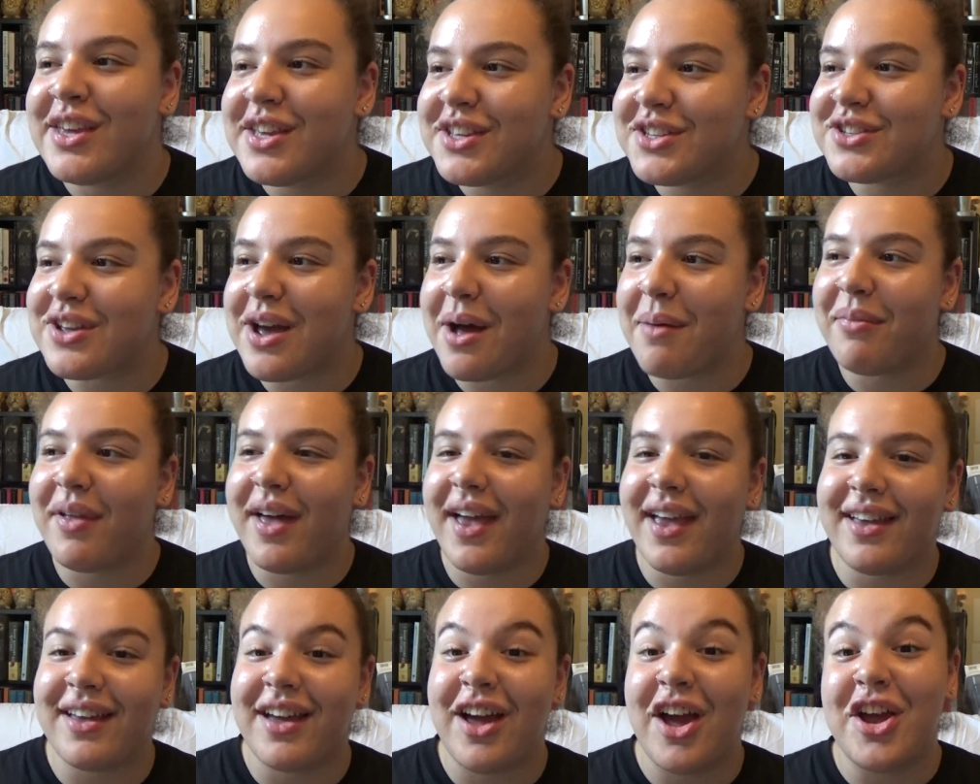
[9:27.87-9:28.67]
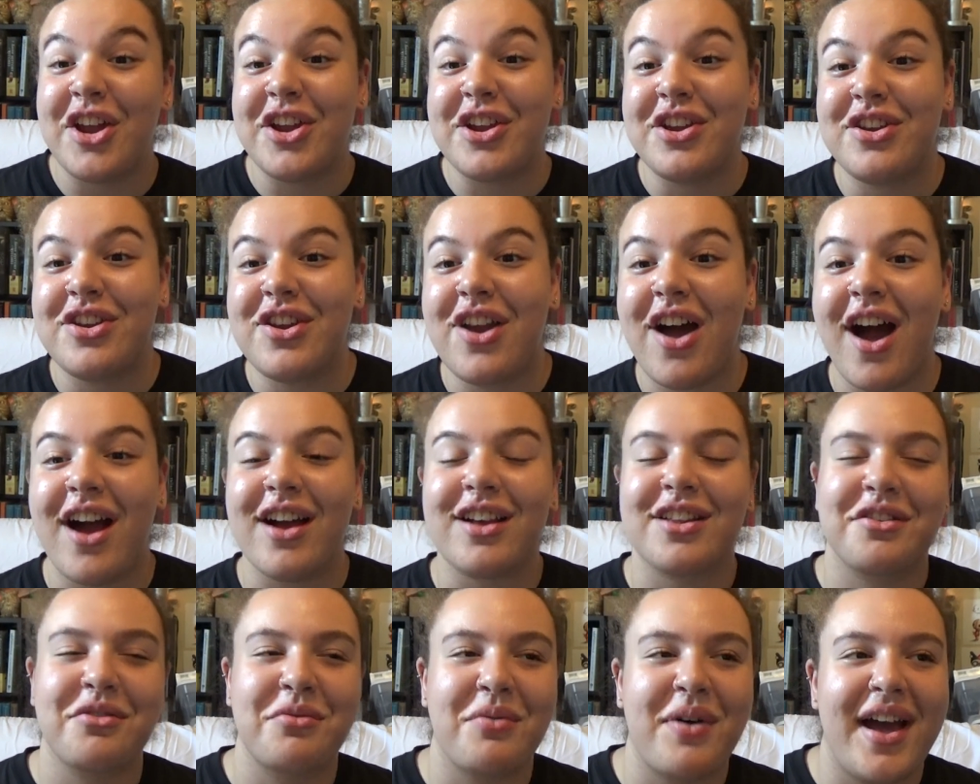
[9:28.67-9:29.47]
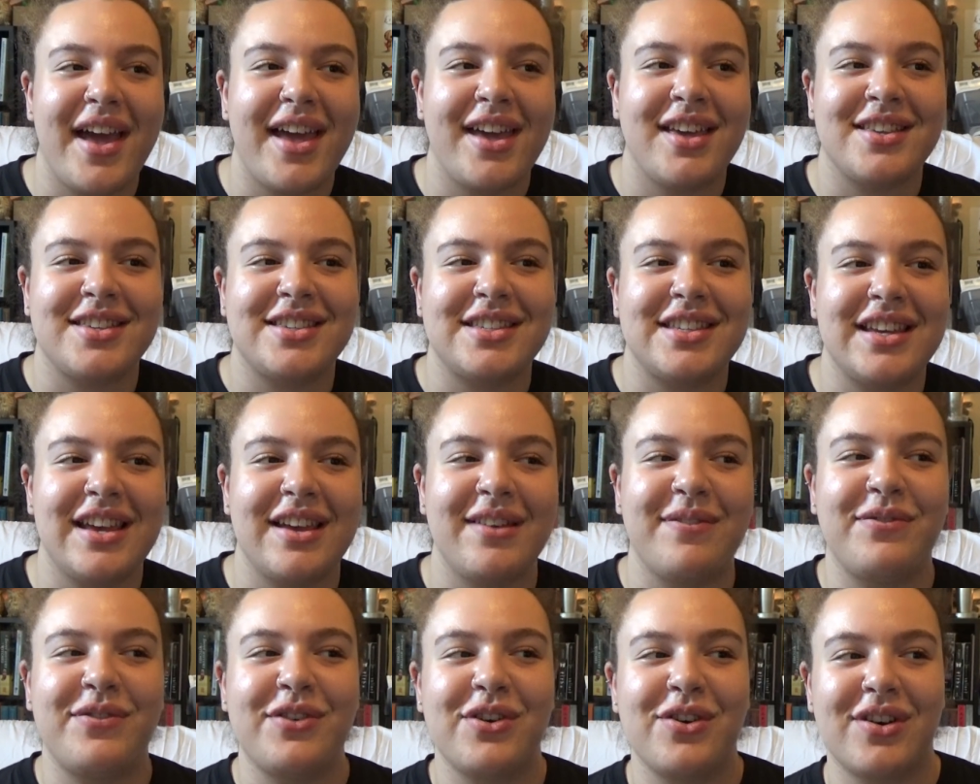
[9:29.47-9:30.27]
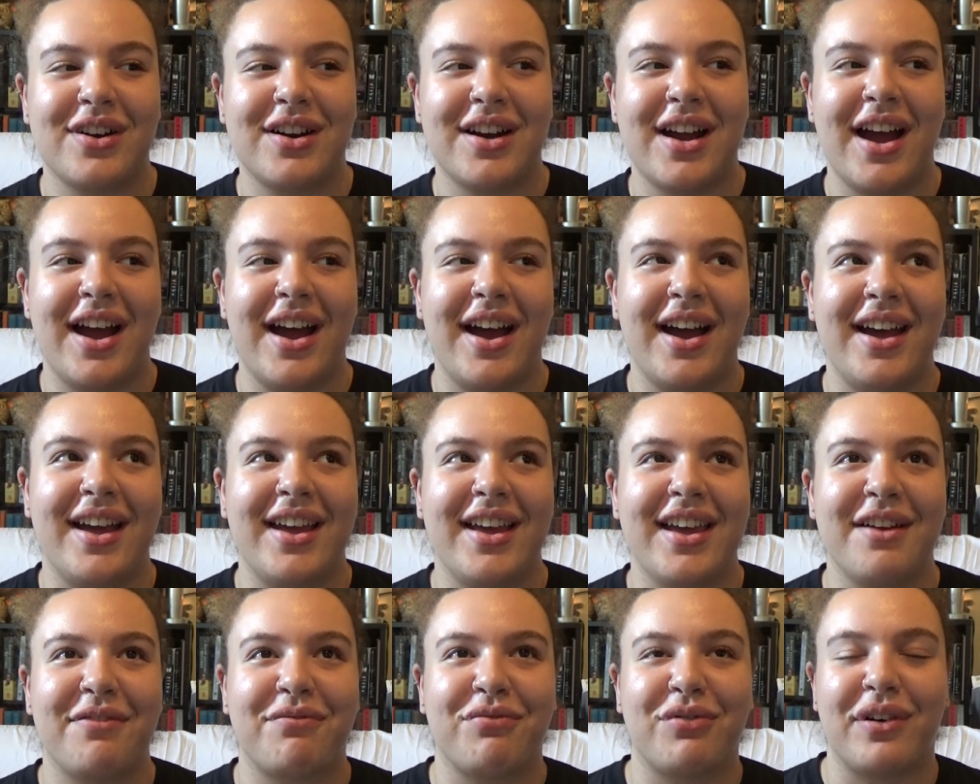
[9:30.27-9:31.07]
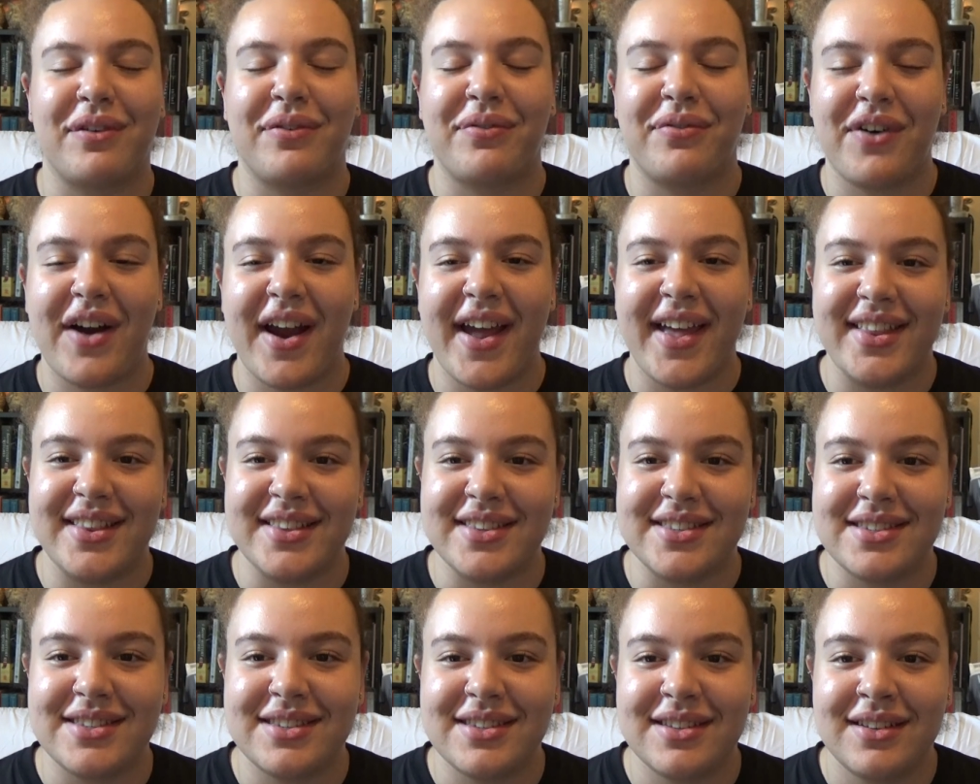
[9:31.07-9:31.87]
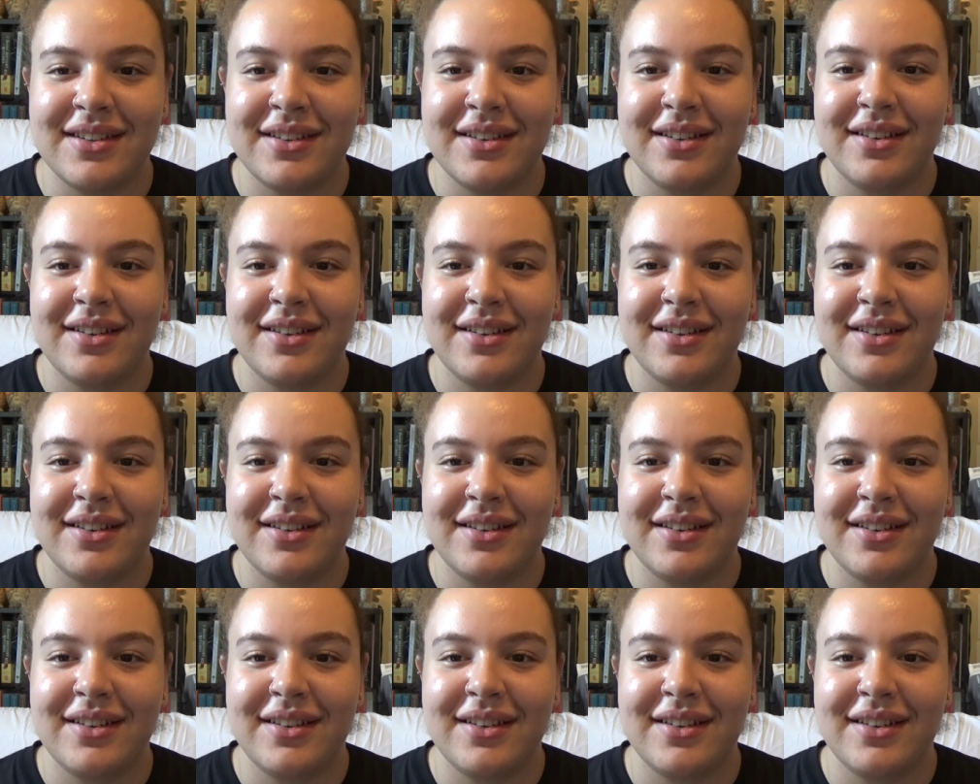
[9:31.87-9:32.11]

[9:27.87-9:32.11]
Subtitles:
So I'm like, knock twice if we're friends.